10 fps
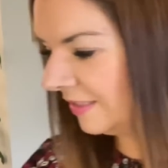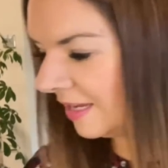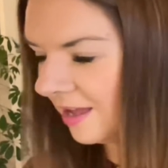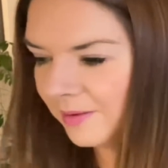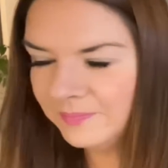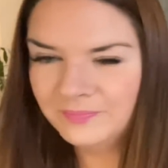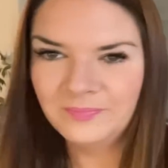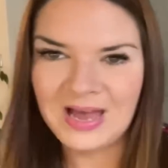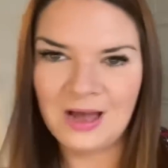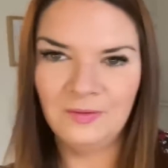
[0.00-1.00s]

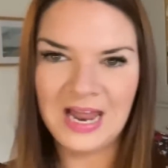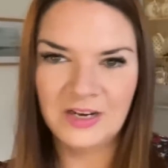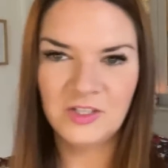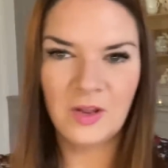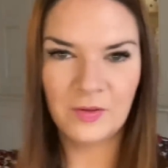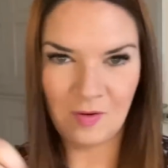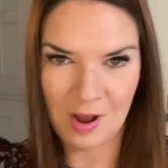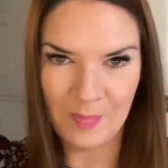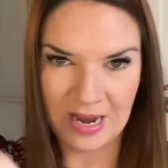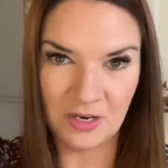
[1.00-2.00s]
Poundland, you know, the
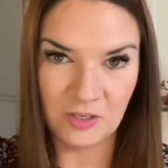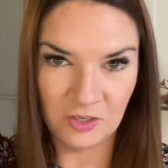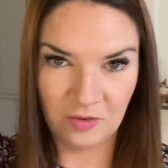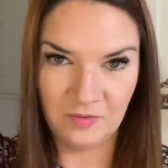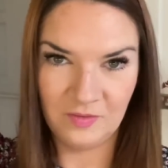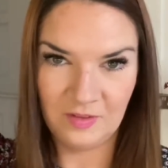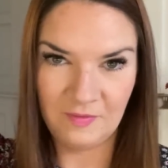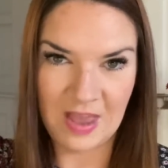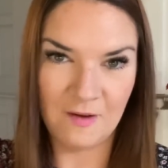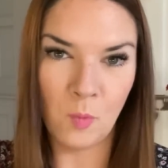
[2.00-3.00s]
grout pen you do if
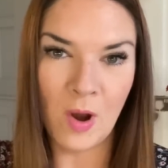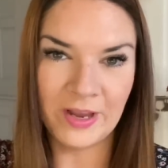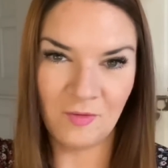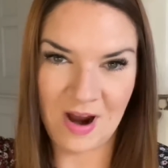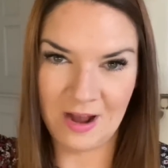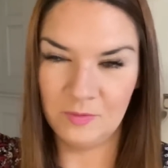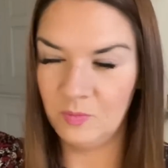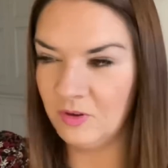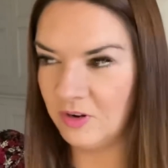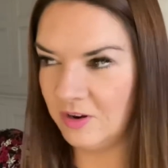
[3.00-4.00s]
you have white grout.
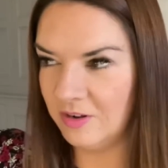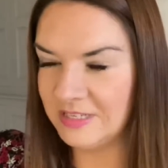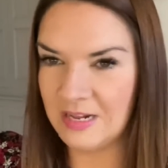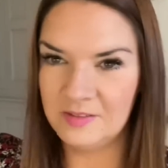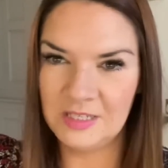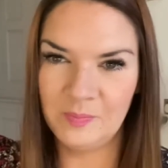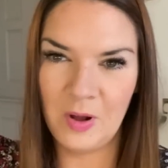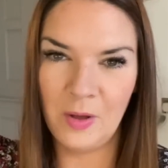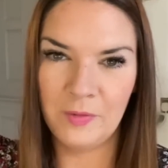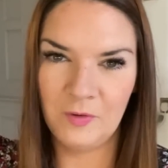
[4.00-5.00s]
We got it in our downstairs
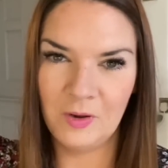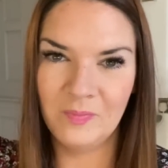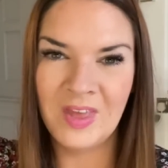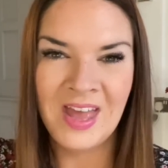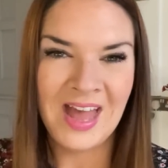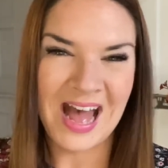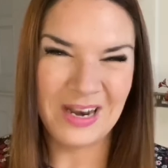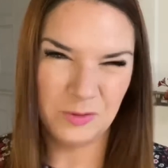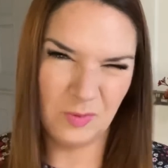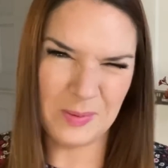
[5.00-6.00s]
bathroom and
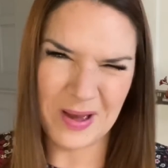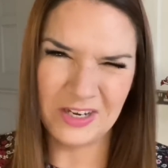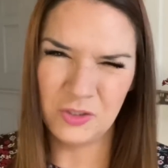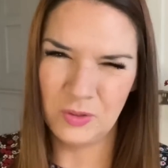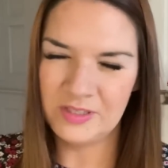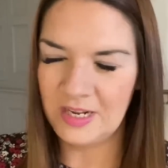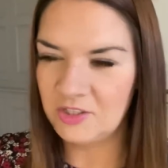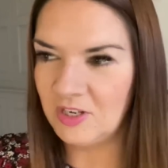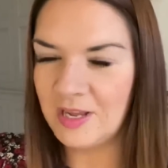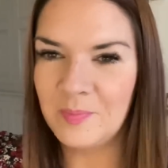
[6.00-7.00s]
it's a really bad choice
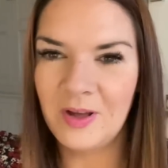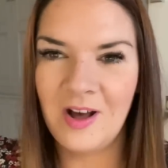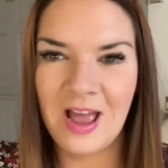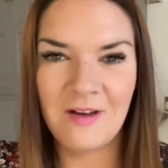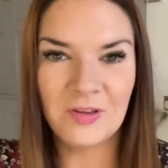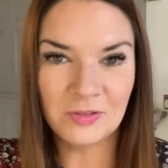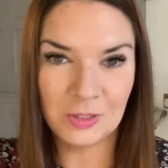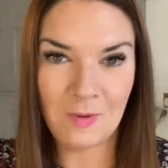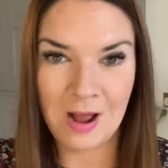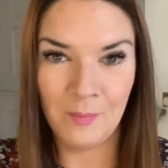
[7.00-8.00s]
actually, but I have used the
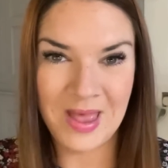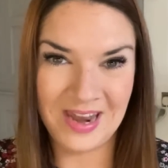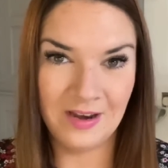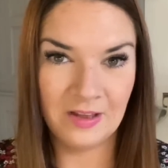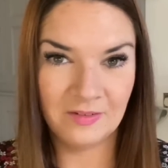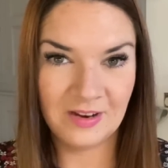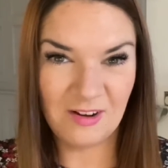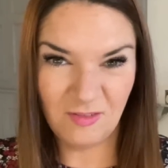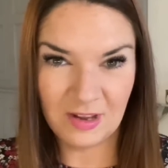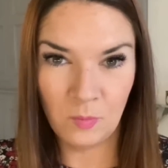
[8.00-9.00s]
grout pen and
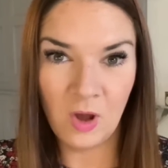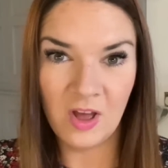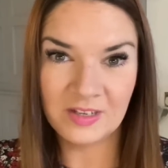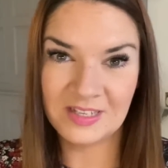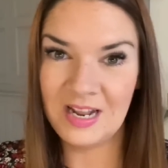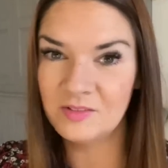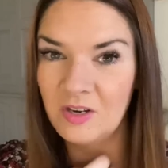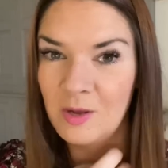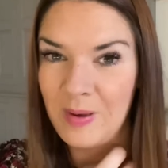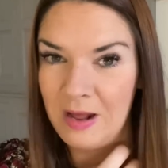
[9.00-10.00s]
it works, and that's
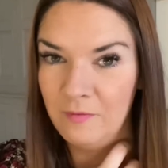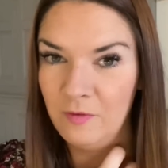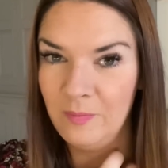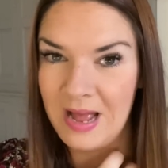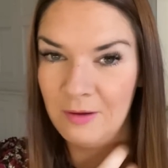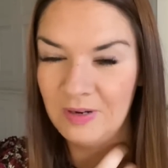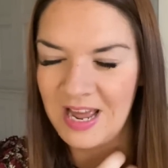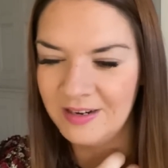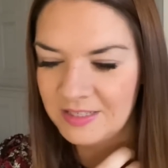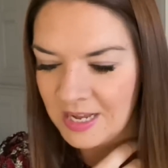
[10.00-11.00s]
only £1 from
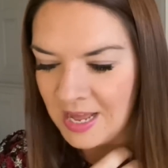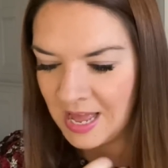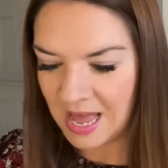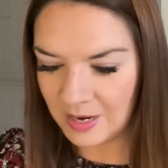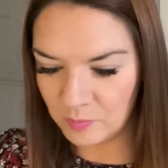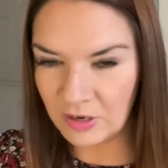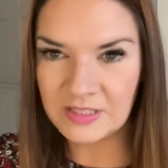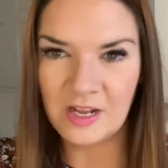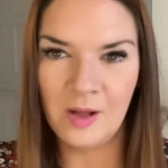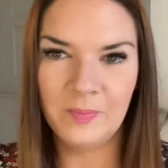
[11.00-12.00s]
Poundland, and it
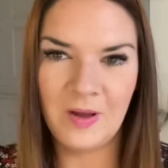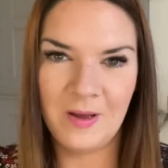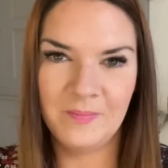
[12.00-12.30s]
brings it up